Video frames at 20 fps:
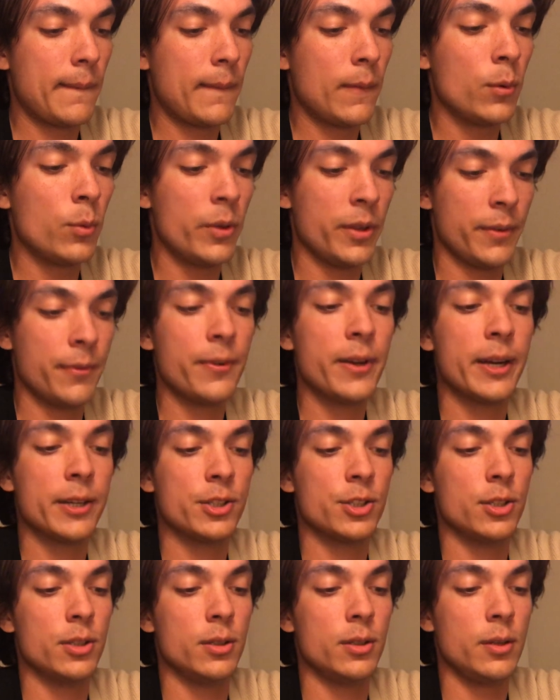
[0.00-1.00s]
with
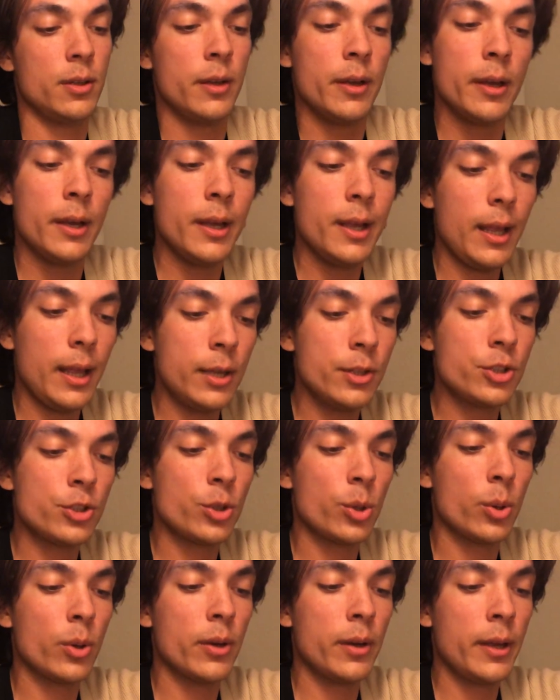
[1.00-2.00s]
affection. In
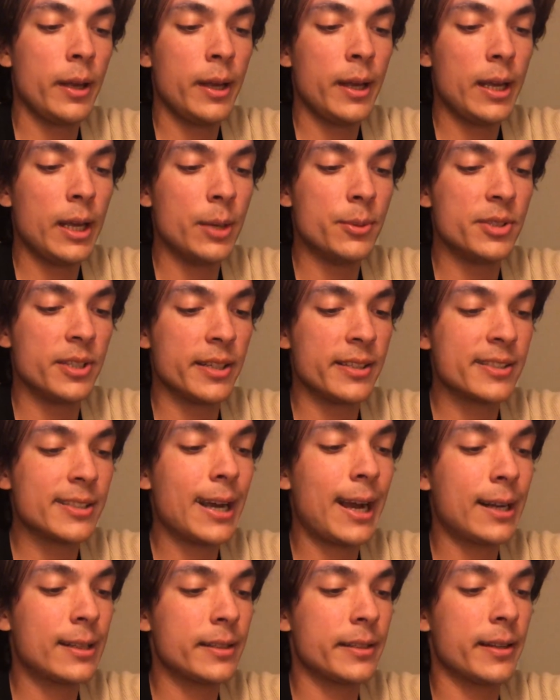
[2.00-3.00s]
short, it was
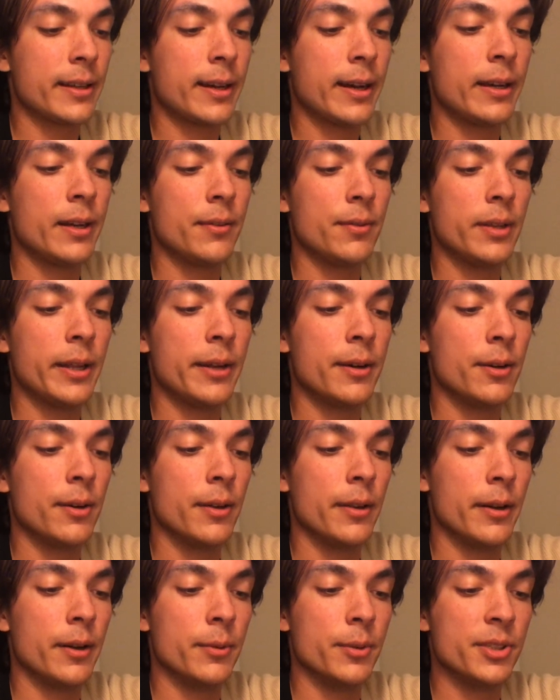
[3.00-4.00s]
exactly the kind of letter
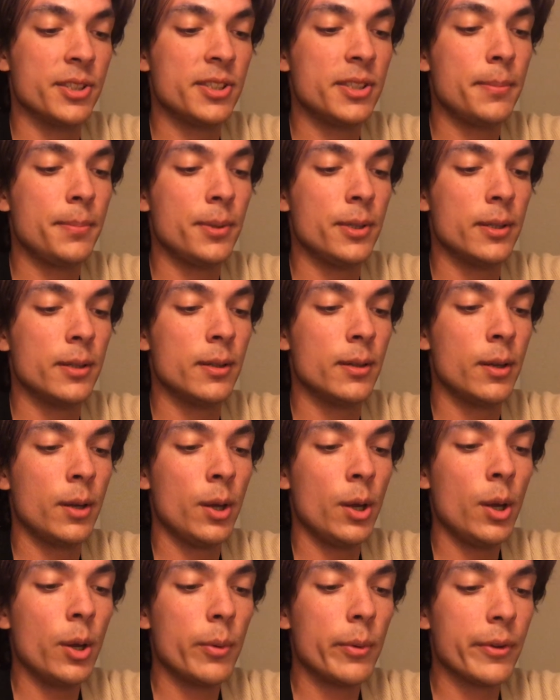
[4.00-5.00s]
that a recipient,
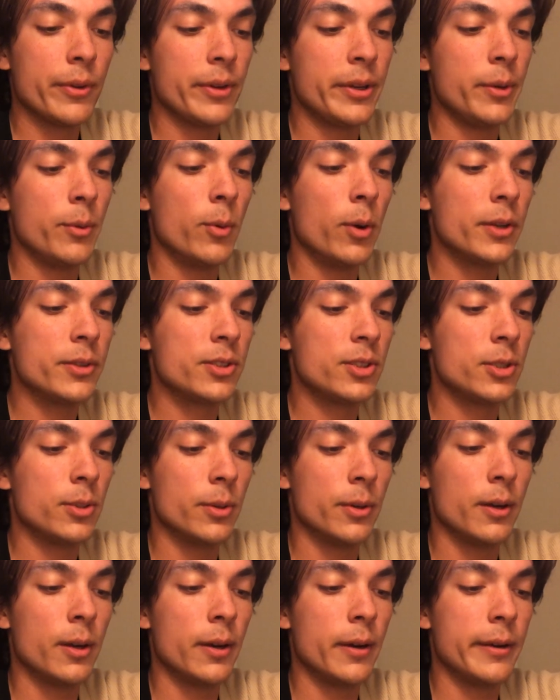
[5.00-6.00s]
whether he wants to or
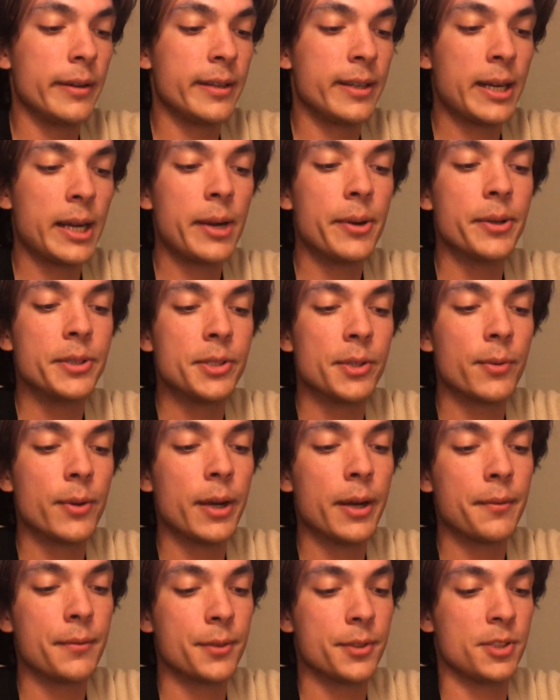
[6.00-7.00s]
not, carries
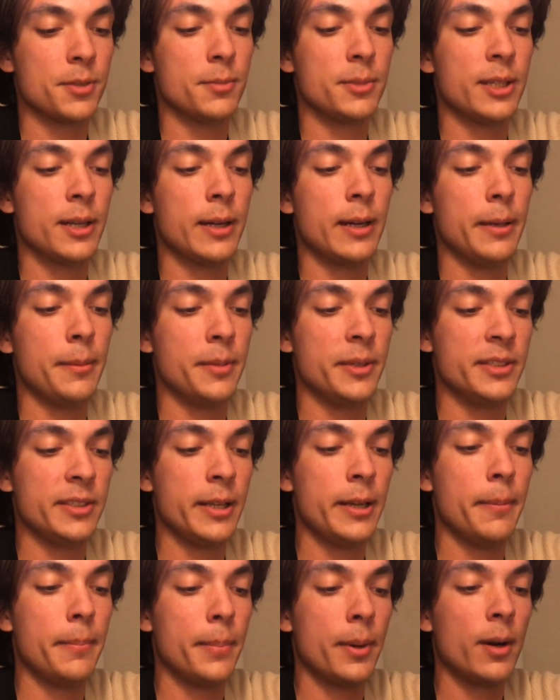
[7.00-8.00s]
around for some time in his
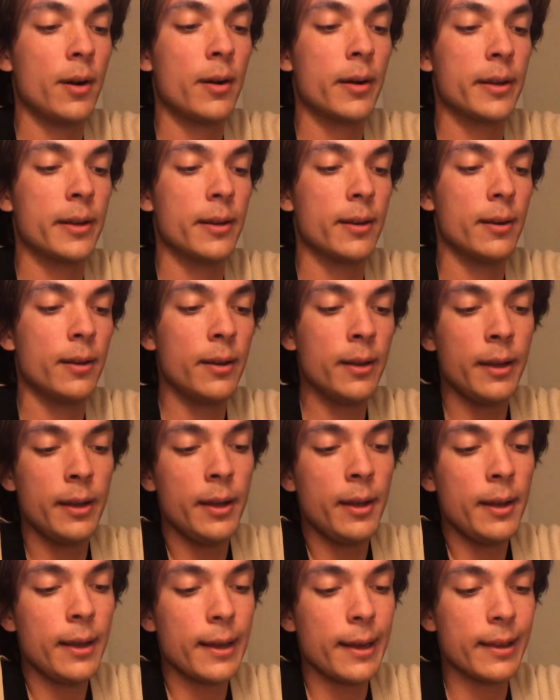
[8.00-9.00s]
hip pocket,
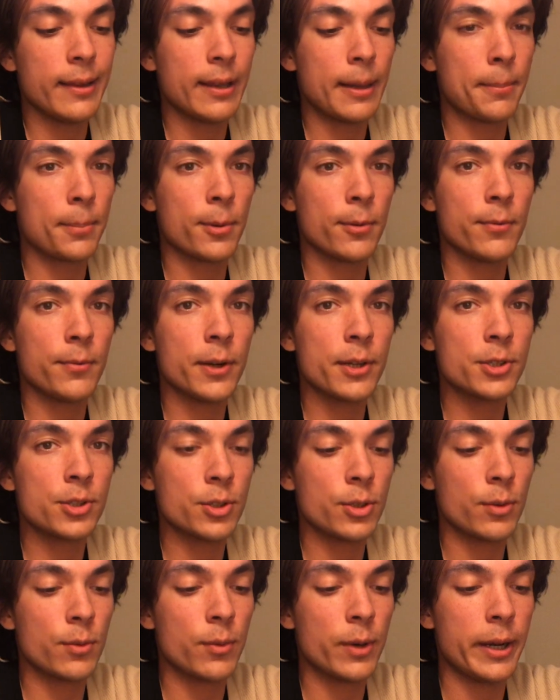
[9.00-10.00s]
and that
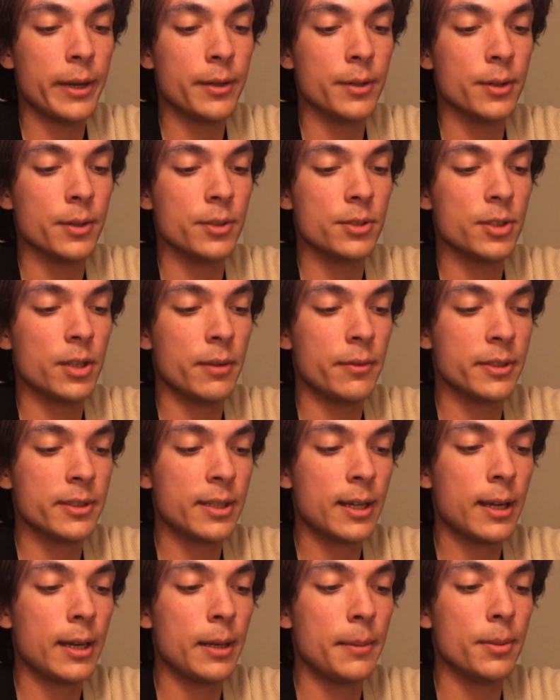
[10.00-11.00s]
professional writers of a
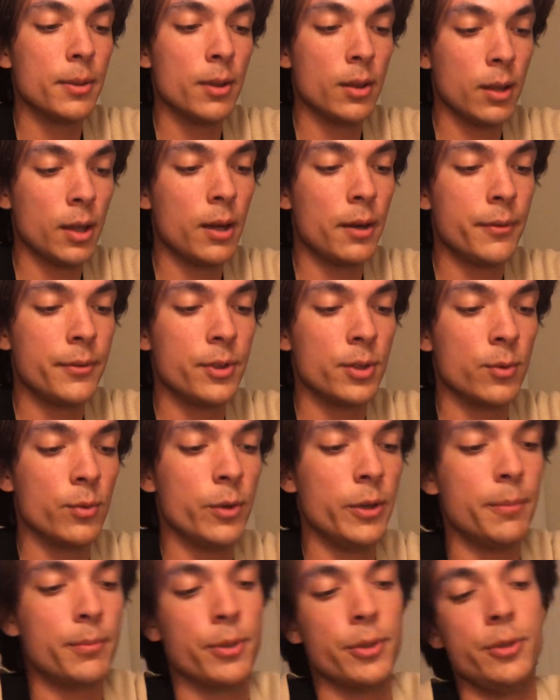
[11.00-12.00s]
type love to
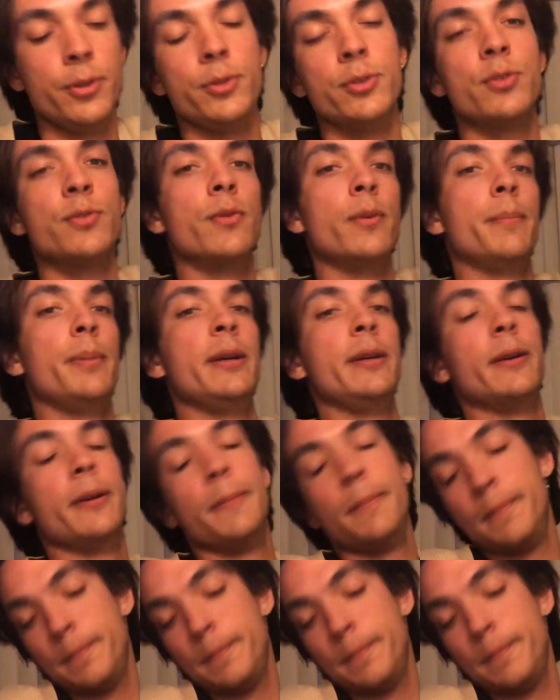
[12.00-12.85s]
reproduce verbatim.